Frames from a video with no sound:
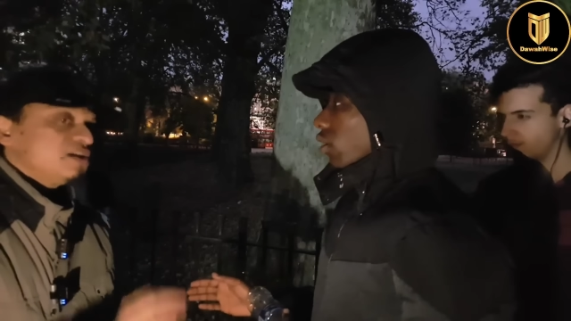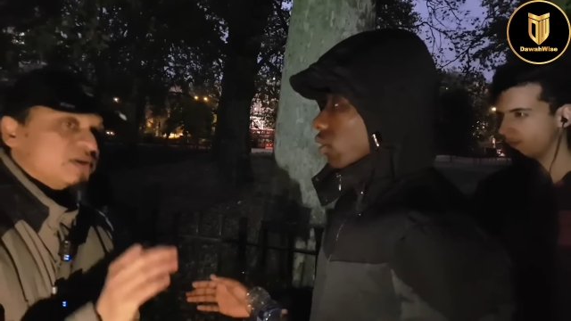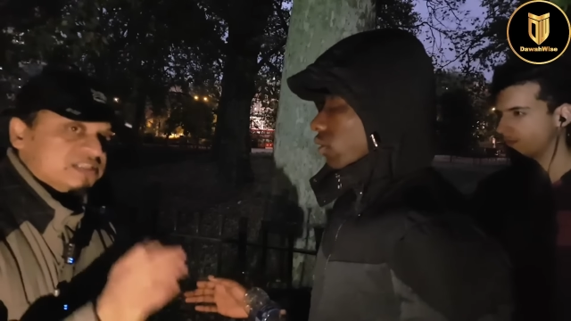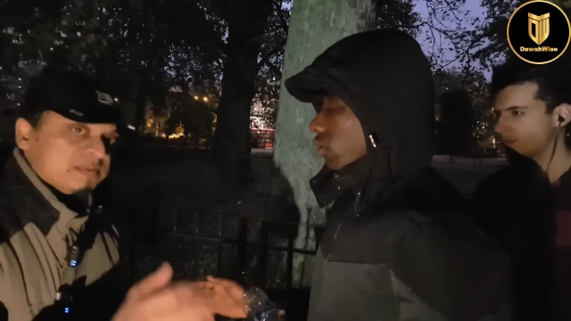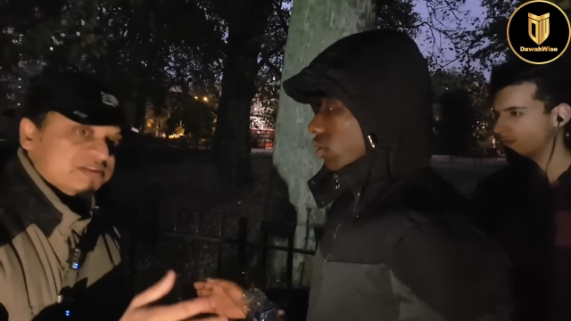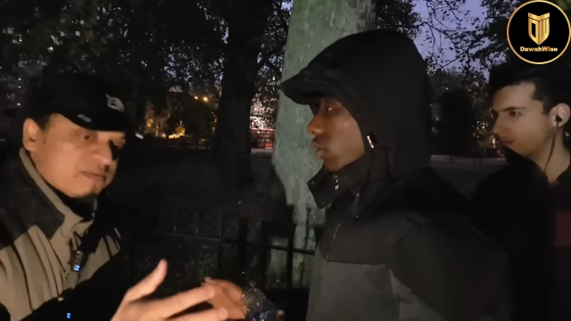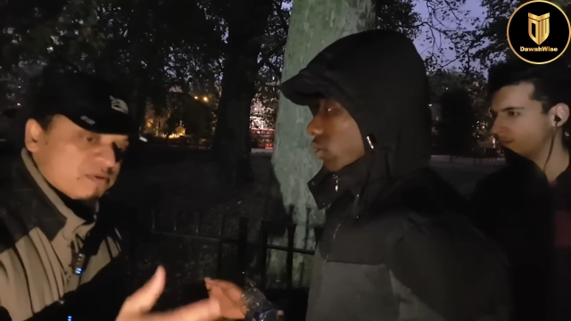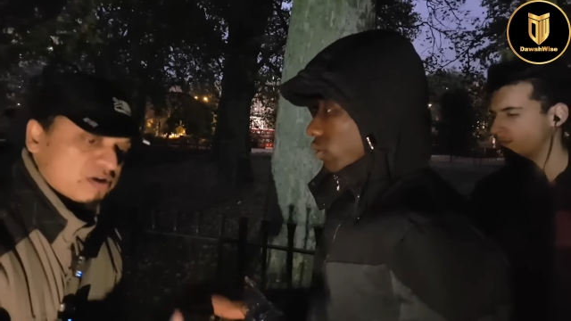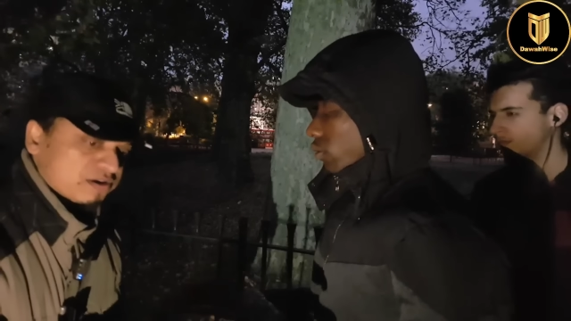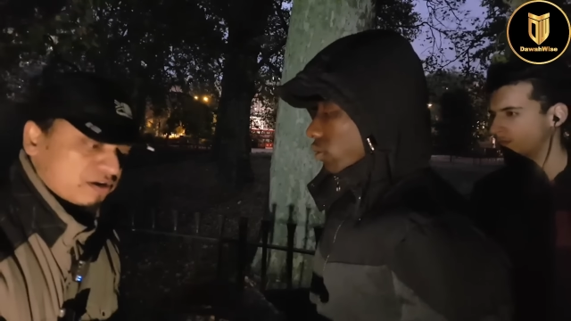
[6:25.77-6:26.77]
Speaker 1: You establish
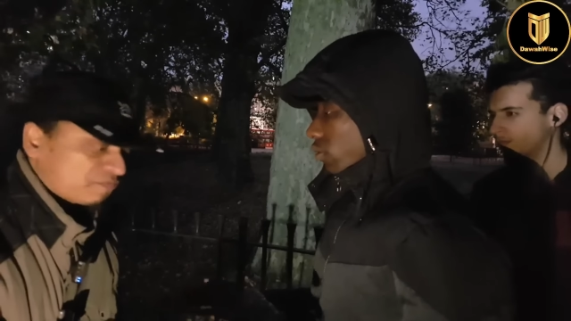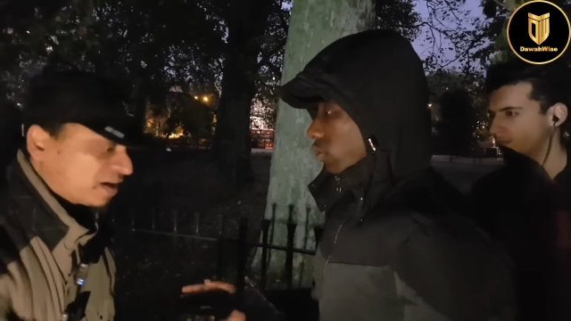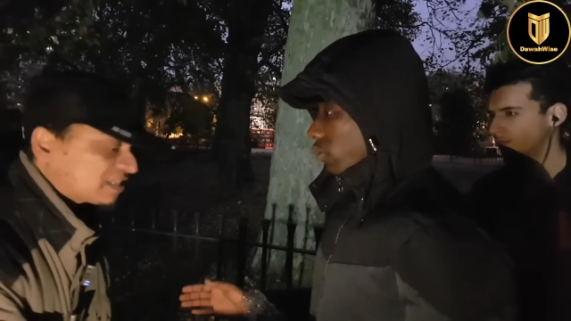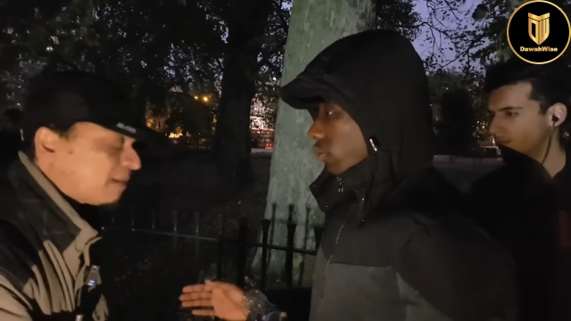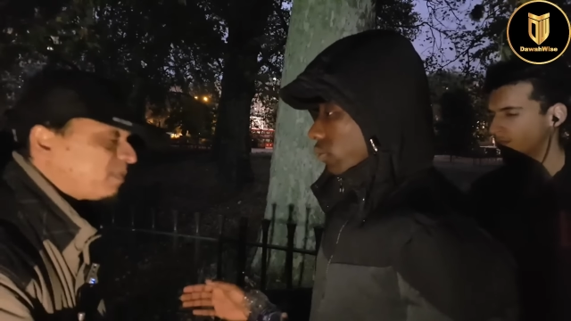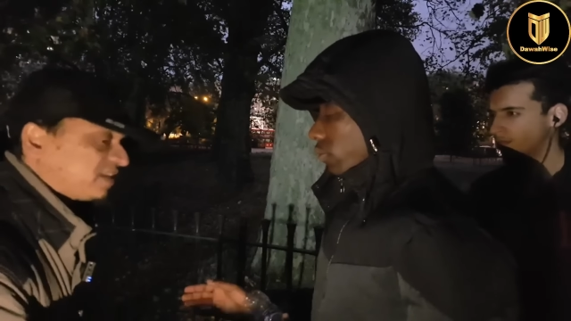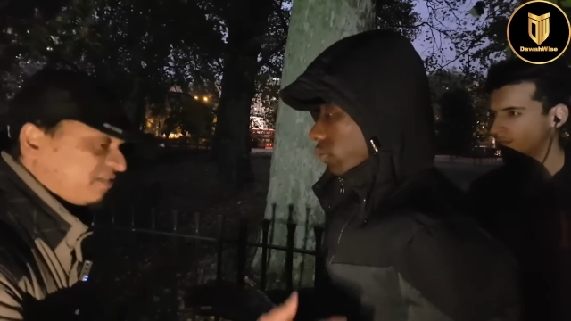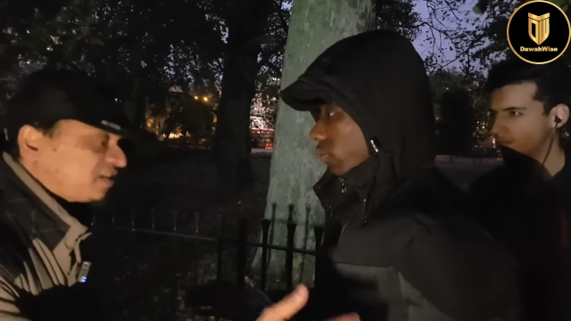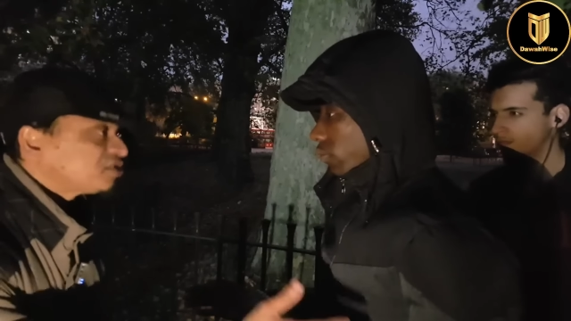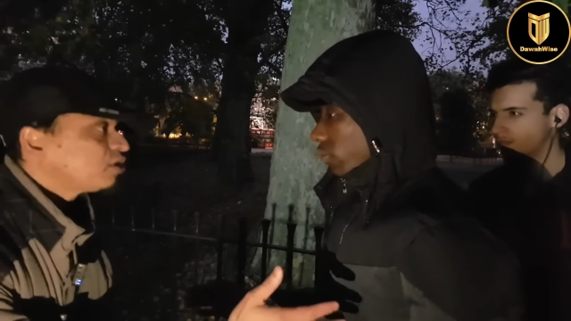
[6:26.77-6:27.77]
from God or not. For example,
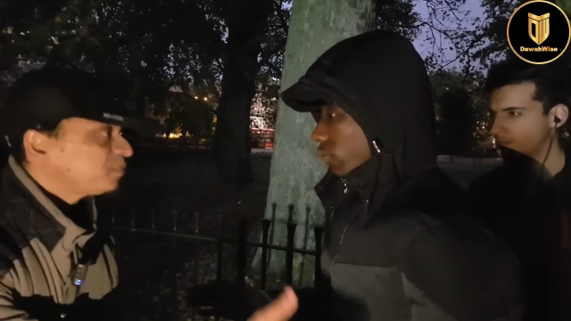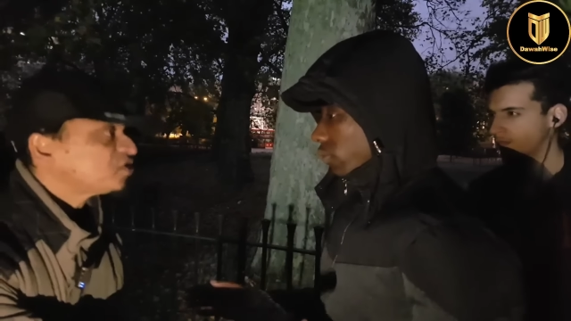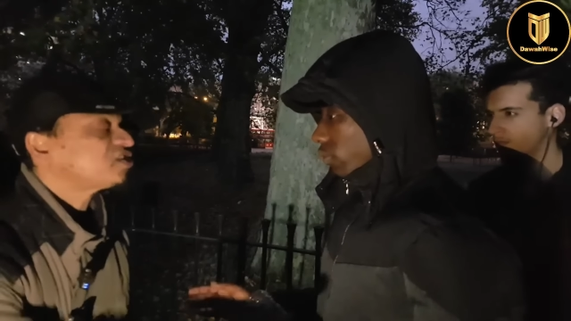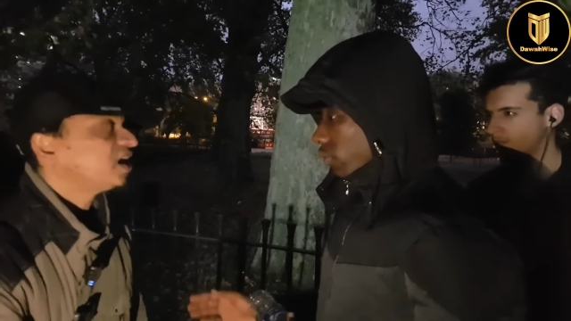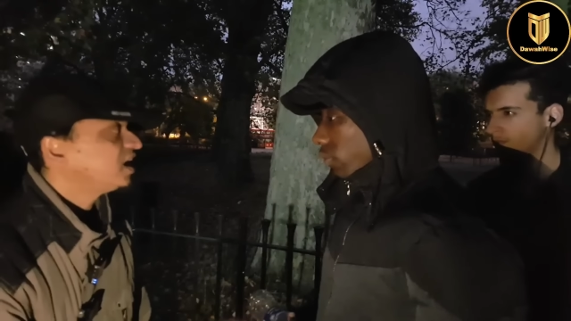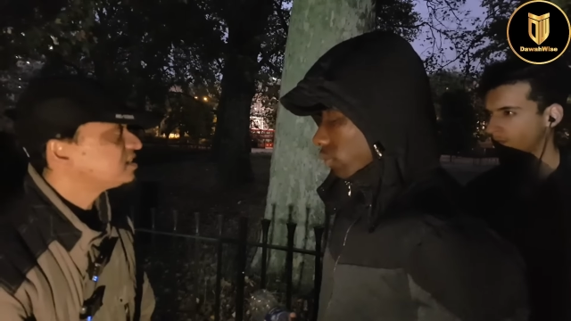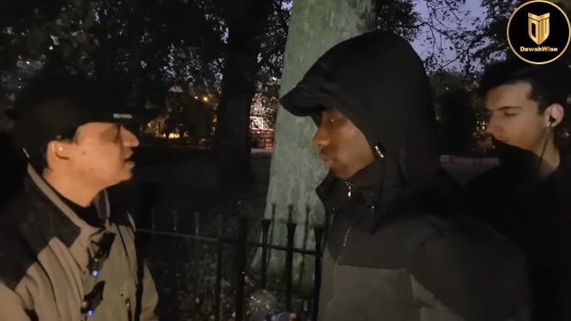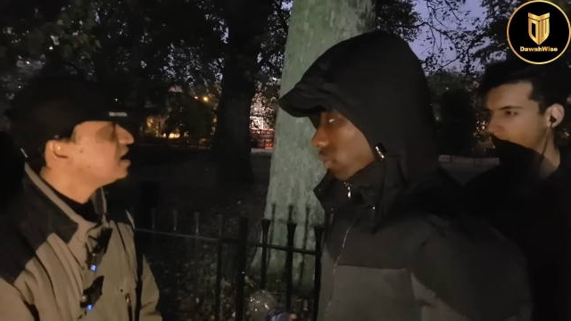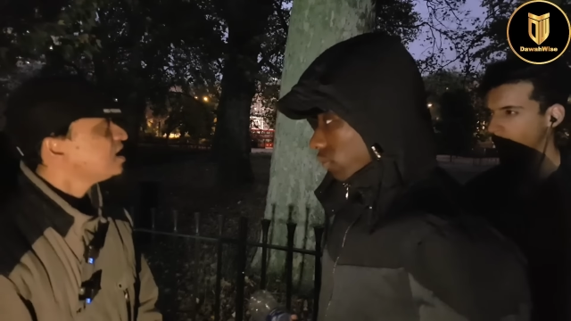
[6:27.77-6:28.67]
if the scripture says